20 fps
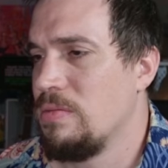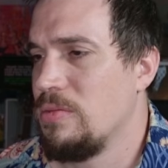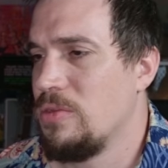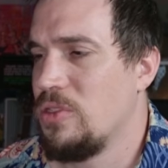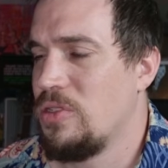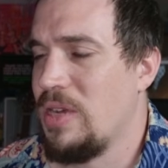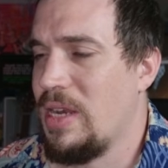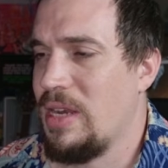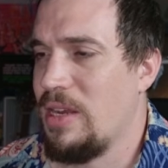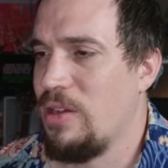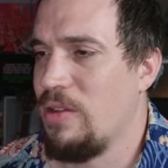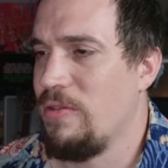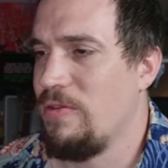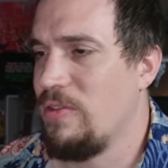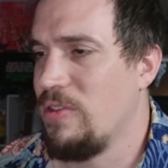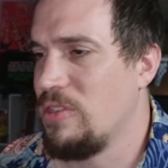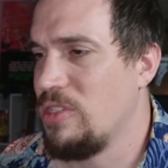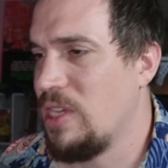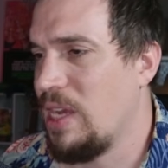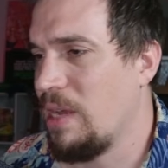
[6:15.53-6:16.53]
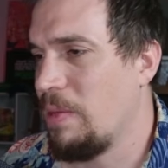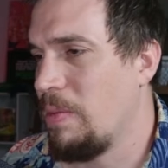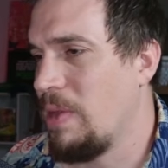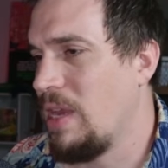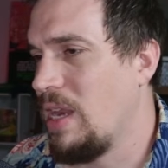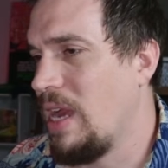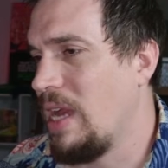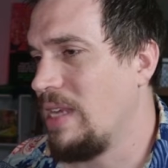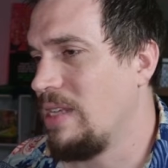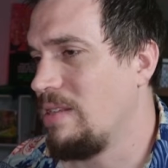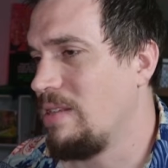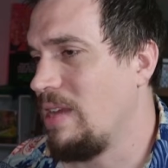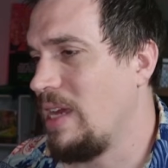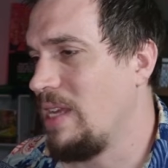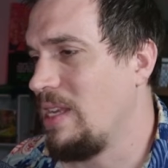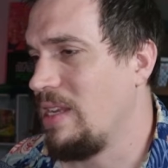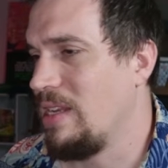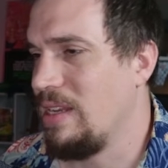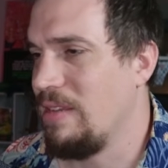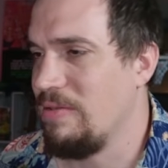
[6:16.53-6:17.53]
trying to go for a checkmate. I
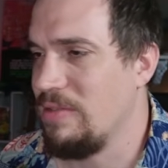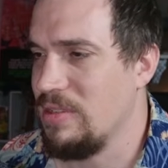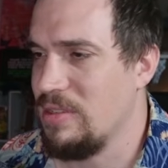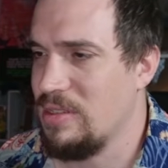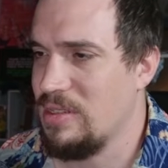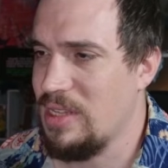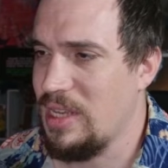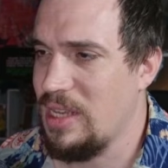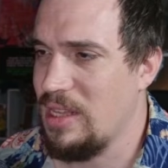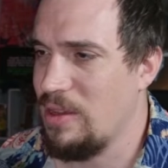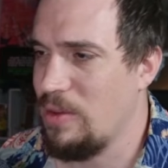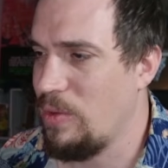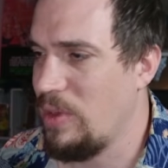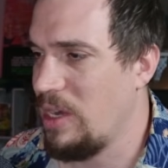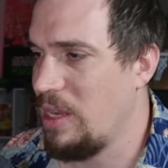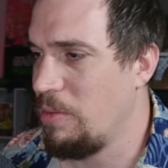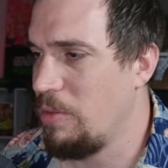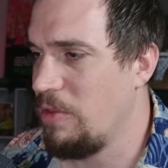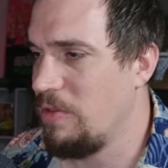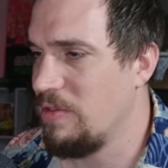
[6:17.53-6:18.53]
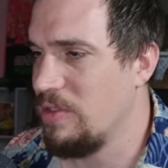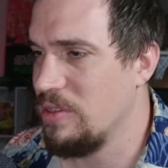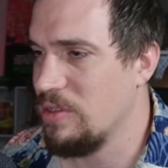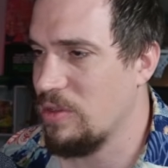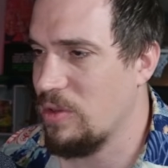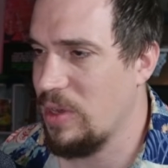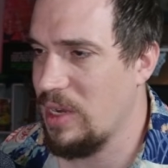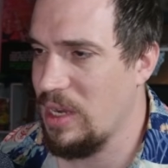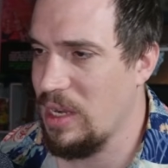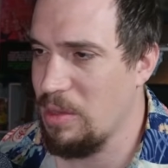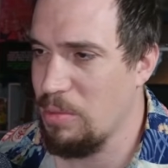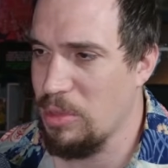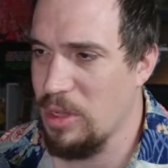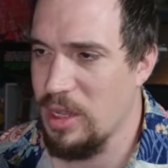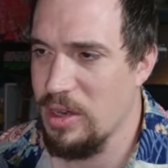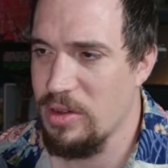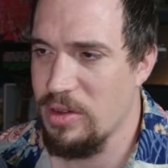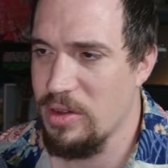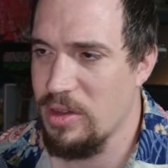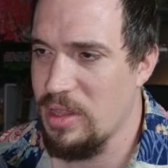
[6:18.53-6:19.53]
didn't even see that when he moved his queen, he
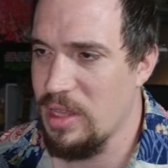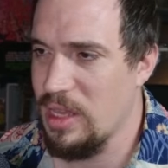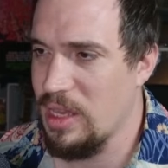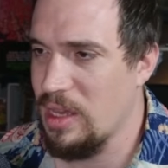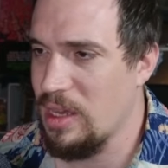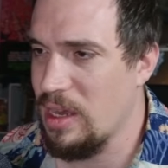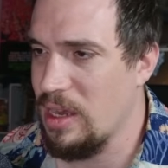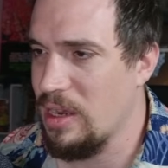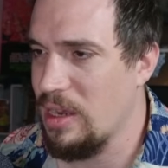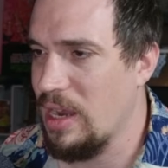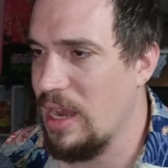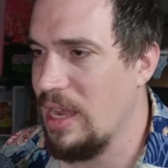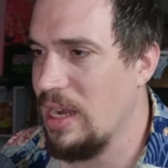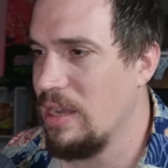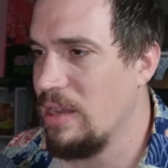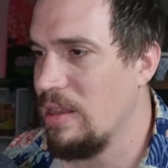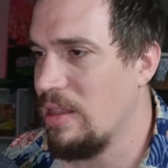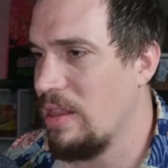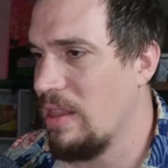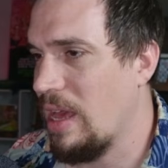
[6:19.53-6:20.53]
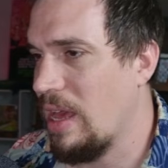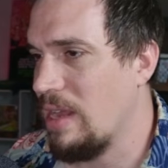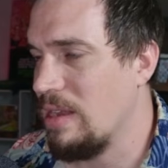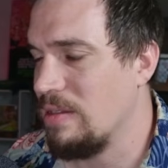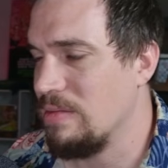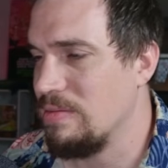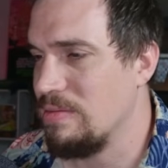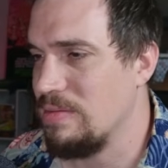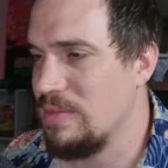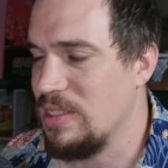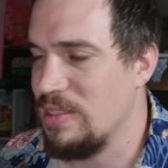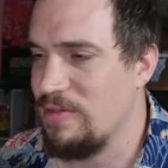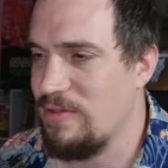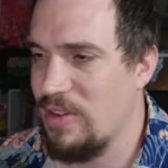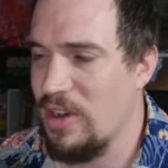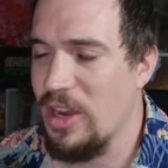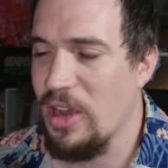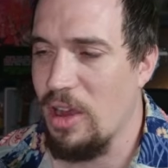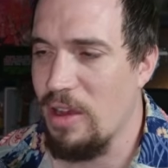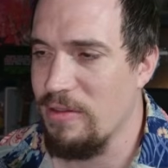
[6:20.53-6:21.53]
blundered the knight. That is
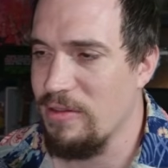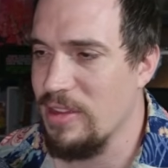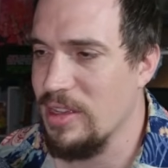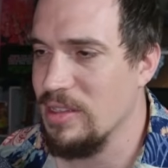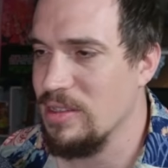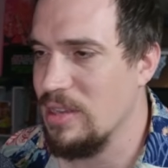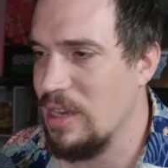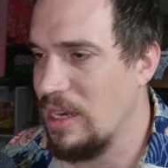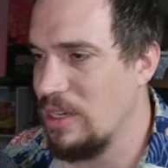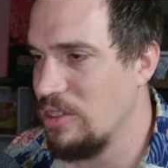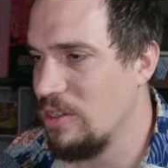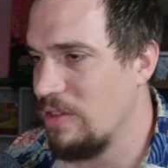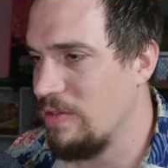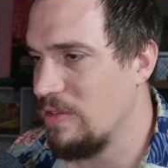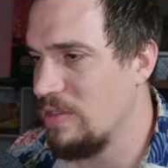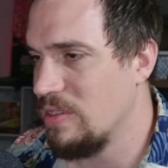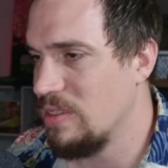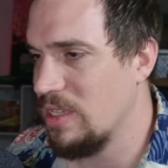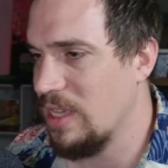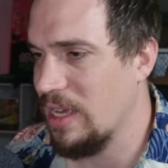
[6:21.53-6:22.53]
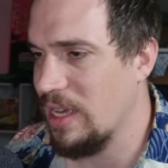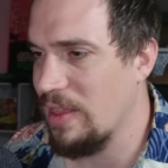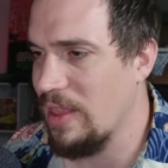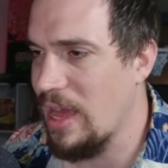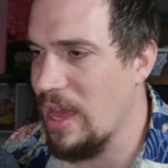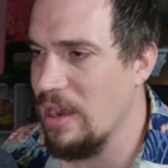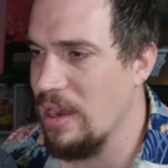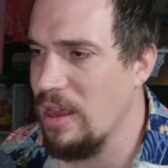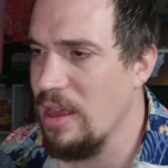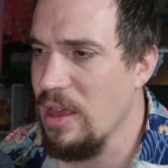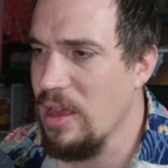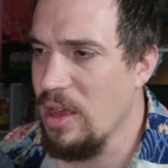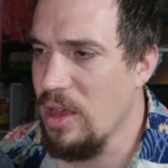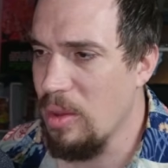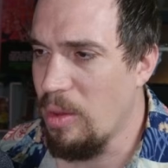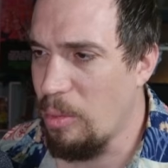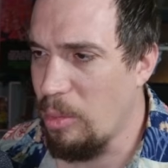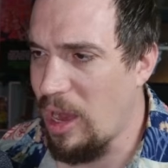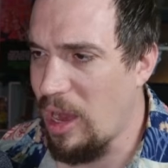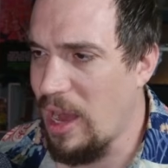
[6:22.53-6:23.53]
very obvious that I should have just taken that.
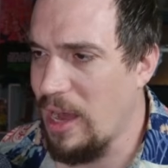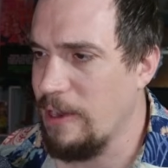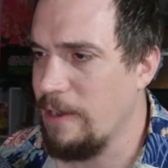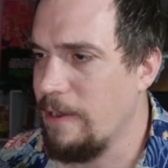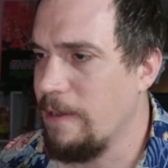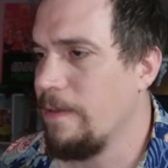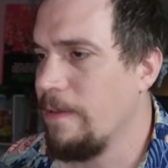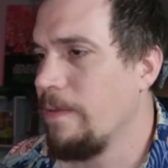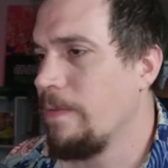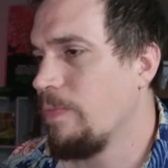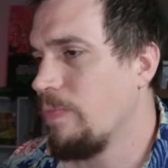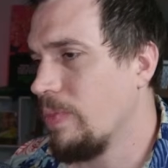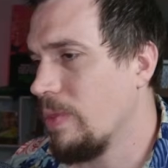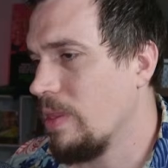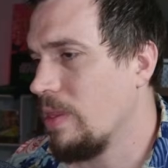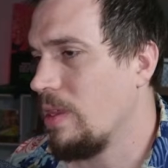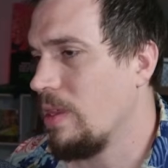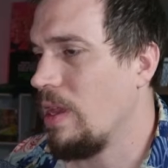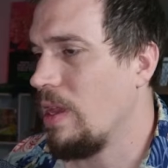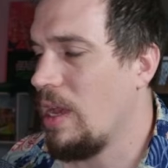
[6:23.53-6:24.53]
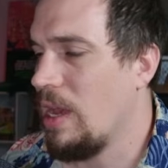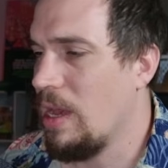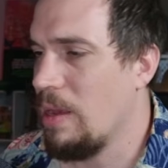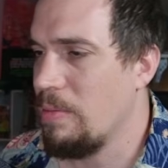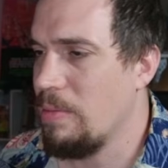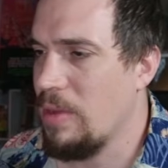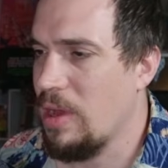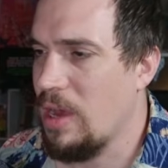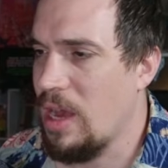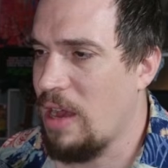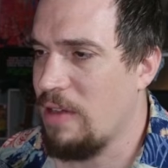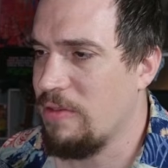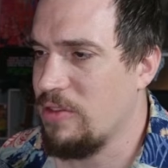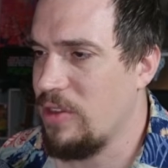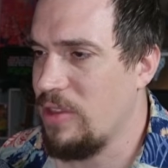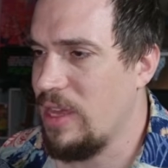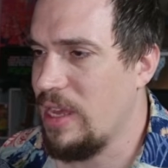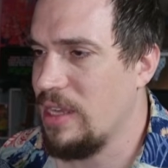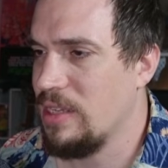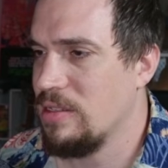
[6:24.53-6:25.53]
But
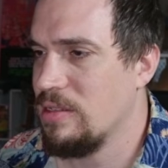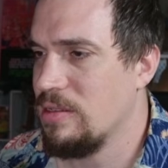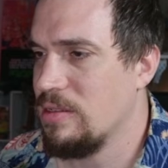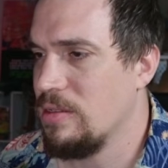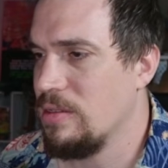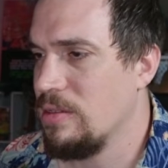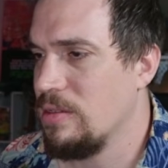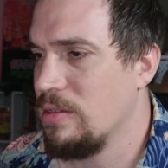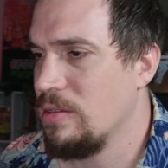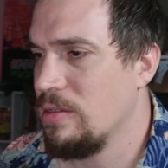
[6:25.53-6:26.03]
after this,